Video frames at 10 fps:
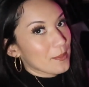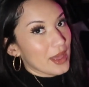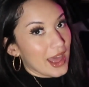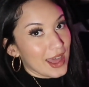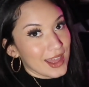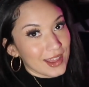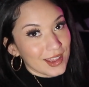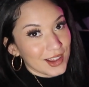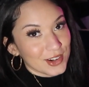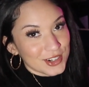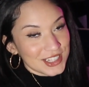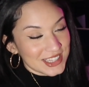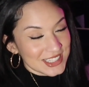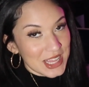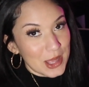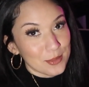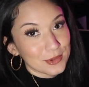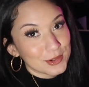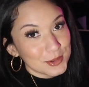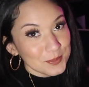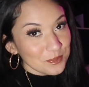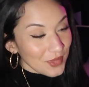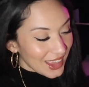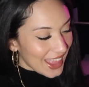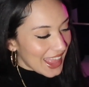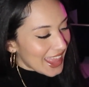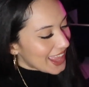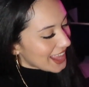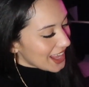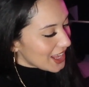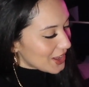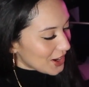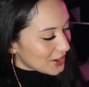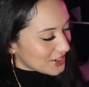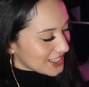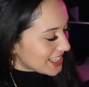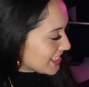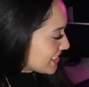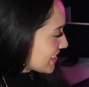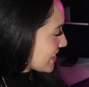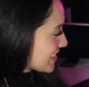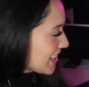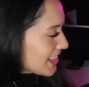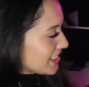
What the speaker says: bag underneath the table, you know, because